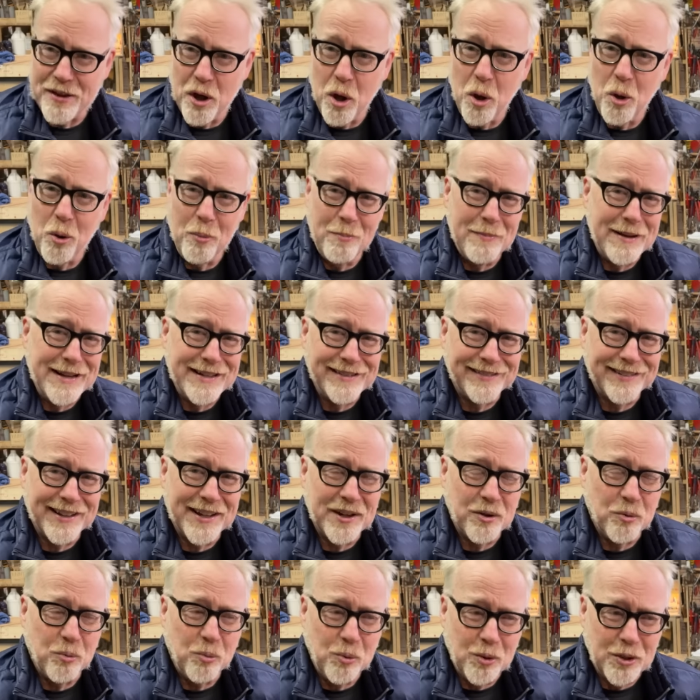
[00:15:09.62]
the whole base
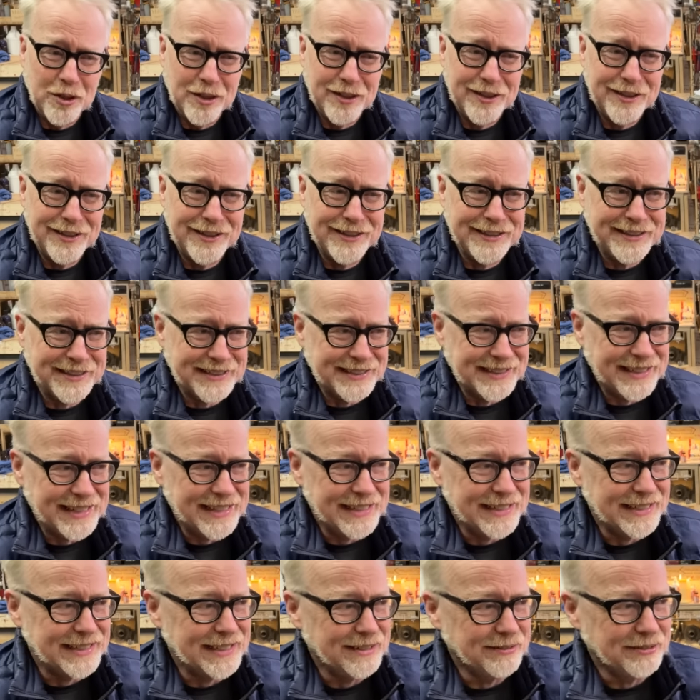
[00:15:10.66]
out of wood and
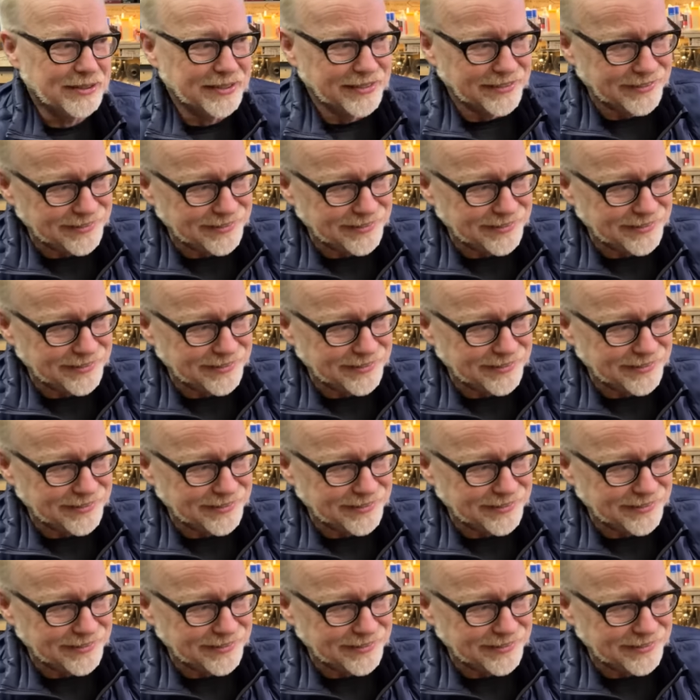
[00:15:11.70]
then I'm going to